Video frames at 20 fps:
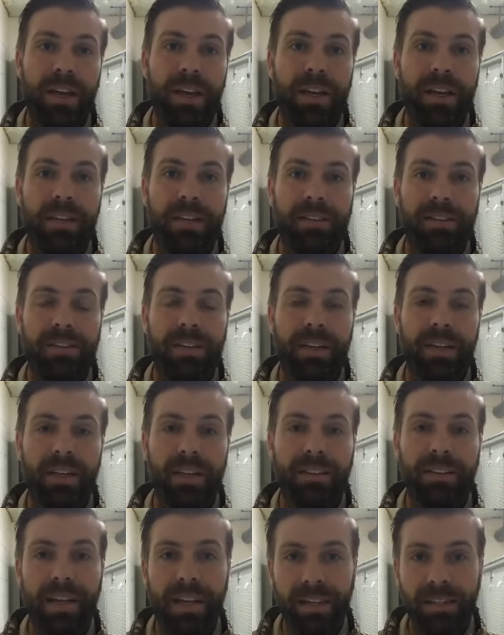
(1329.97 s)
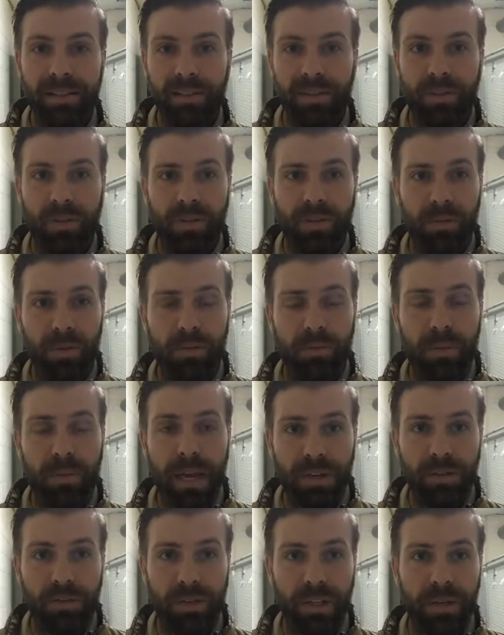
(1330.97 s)
It's, uh, it takes a little more
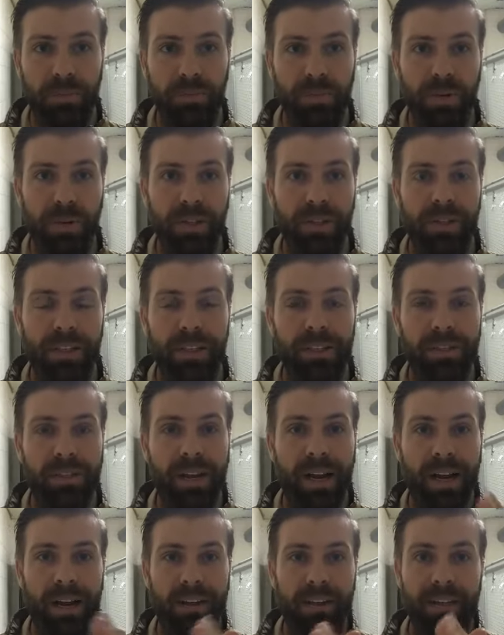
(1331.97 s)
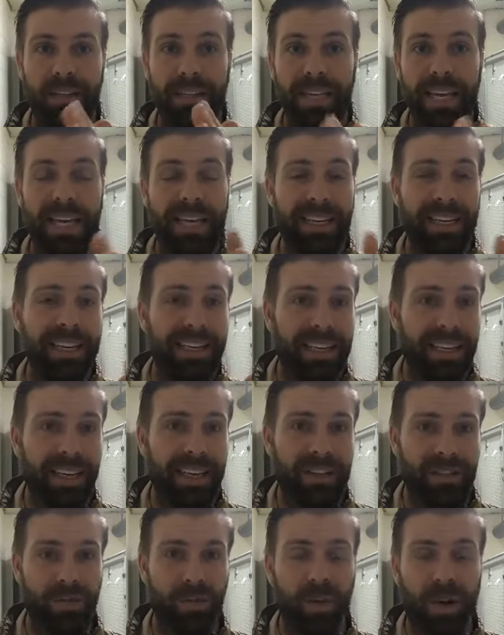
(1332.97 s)
manual input. It's not gated
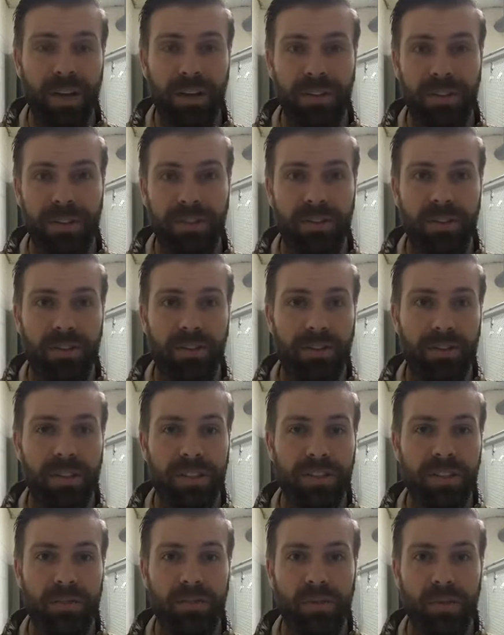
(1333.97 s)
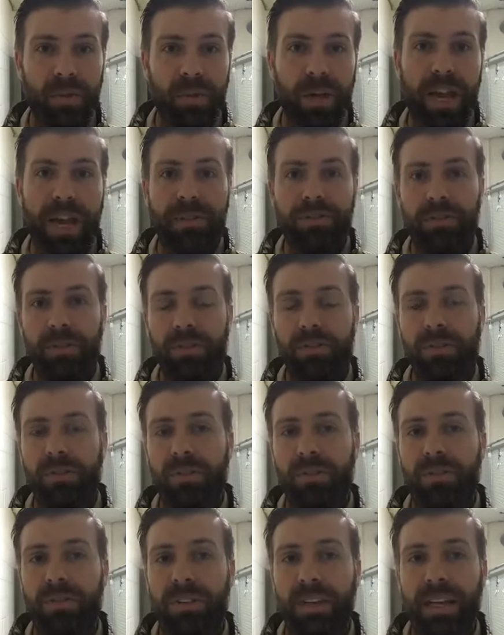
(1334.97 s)
as well as other systems where you have to do
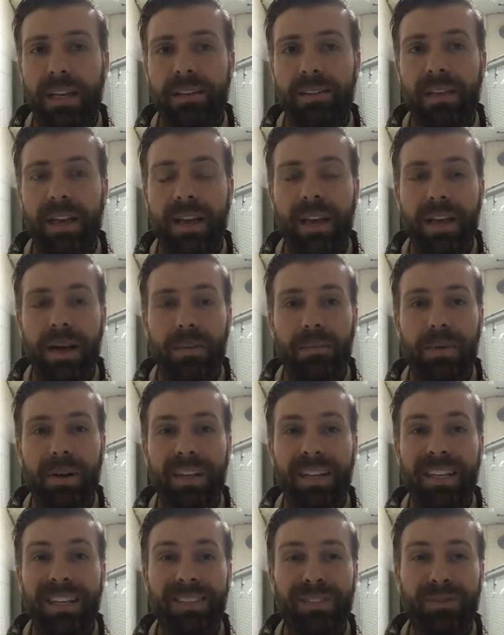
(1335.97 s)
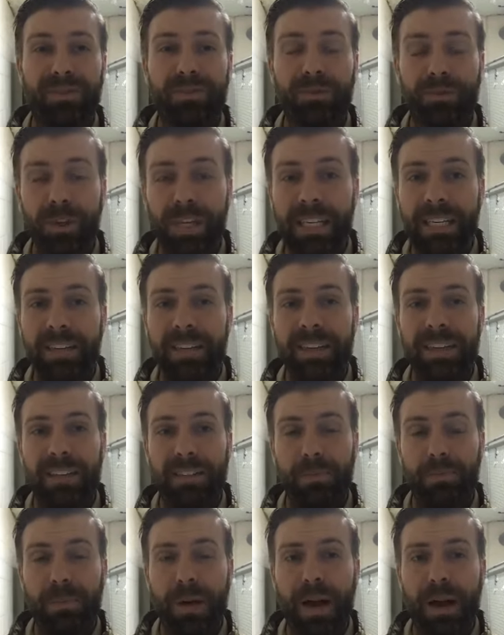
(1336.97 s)
certain things, but it is free, it is
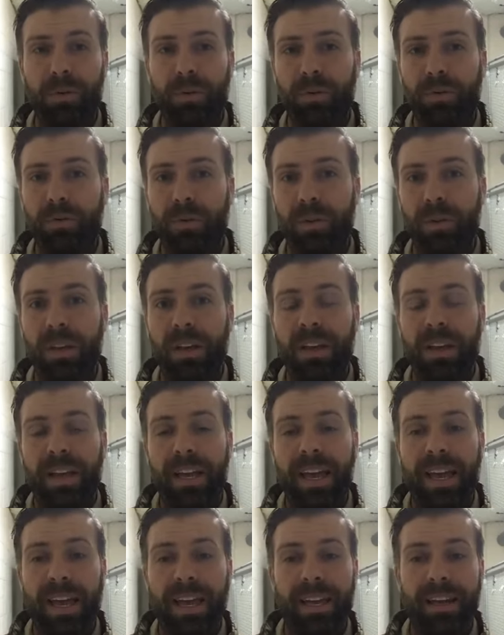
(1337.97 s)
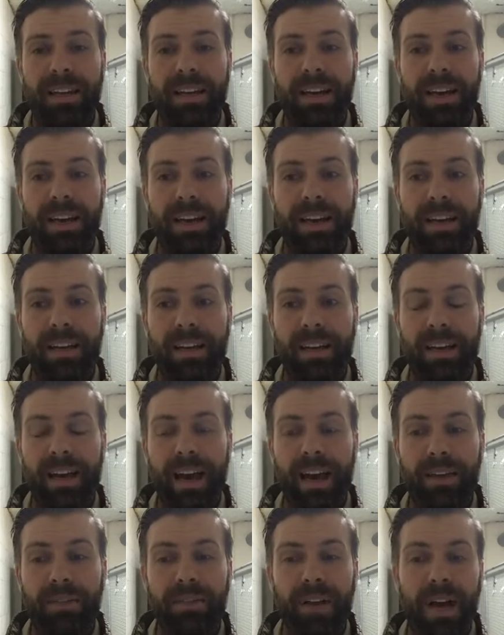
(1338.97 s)
powerful, and uh, I,
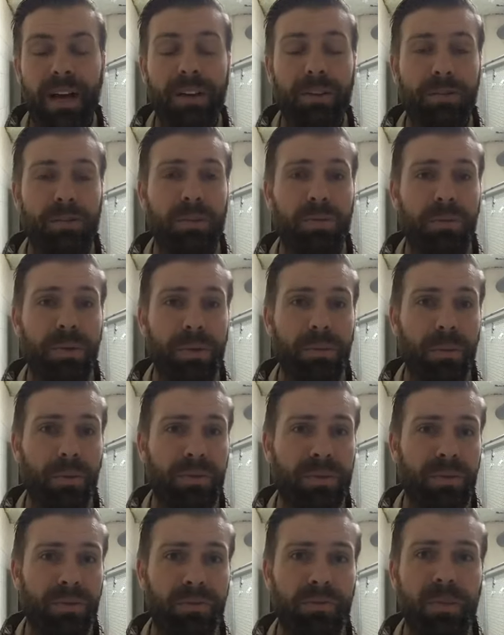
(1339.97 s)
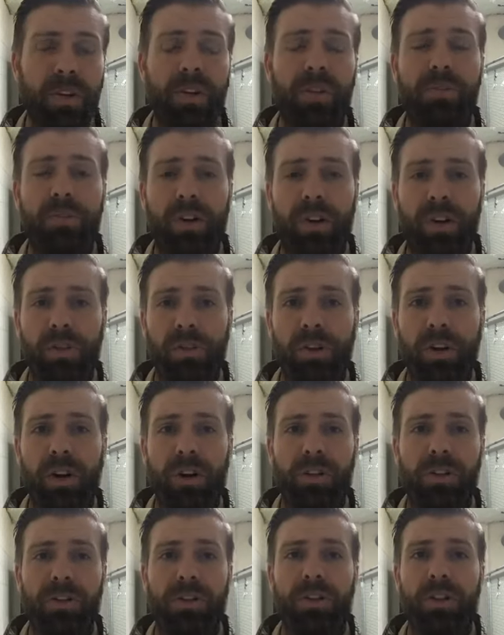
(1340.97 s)
I know some people with some very, very
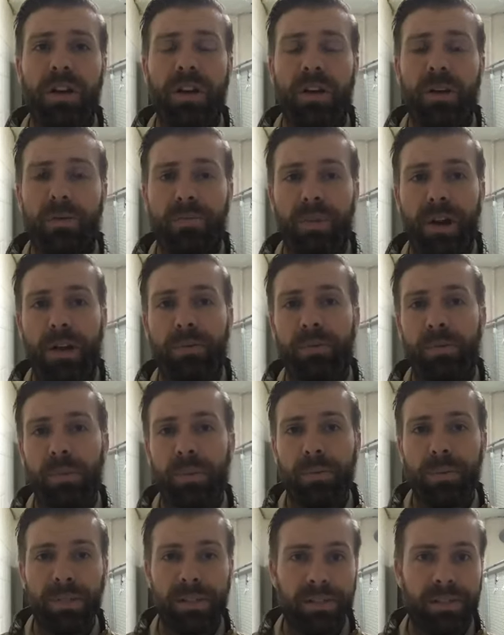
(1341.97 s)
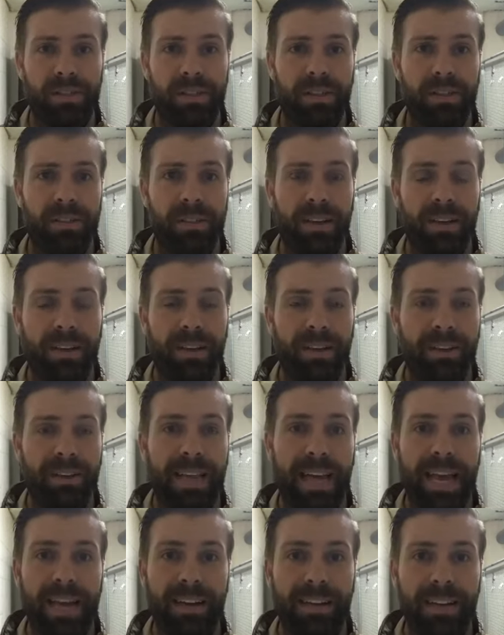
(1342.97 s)
large profitable businesses
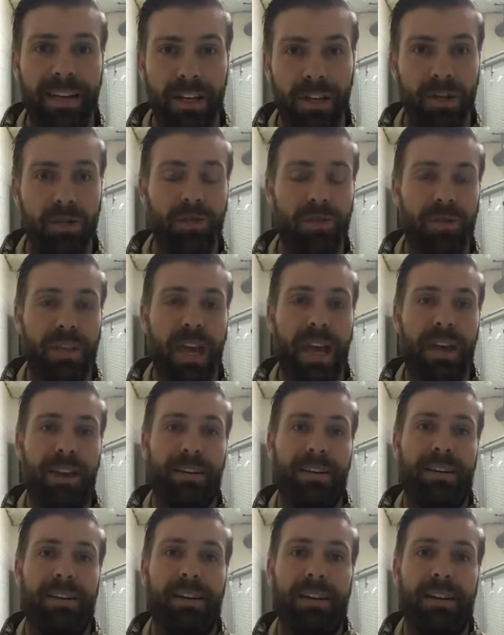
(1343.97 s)
that can use that.